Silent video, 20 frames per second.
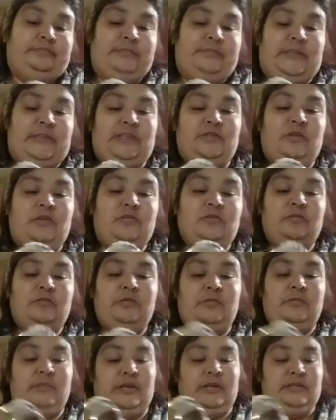also
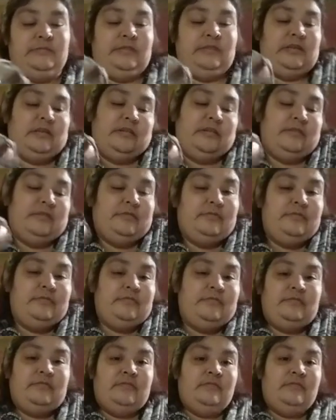reminds me of,
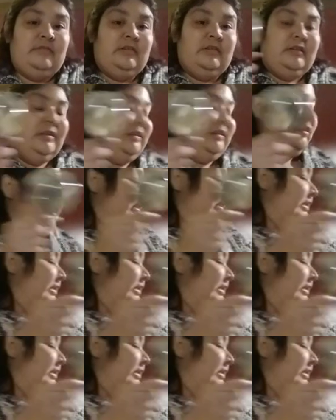this